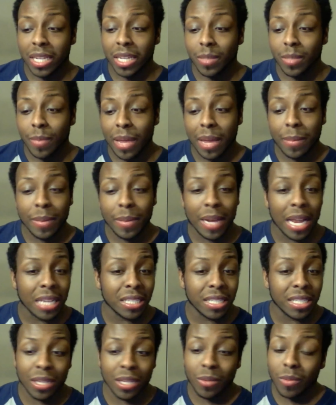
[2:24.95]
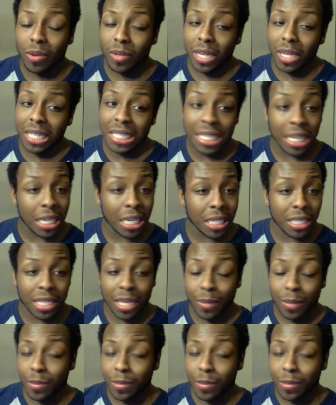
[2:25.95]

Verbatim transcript: this baby and I still want that tucker dick,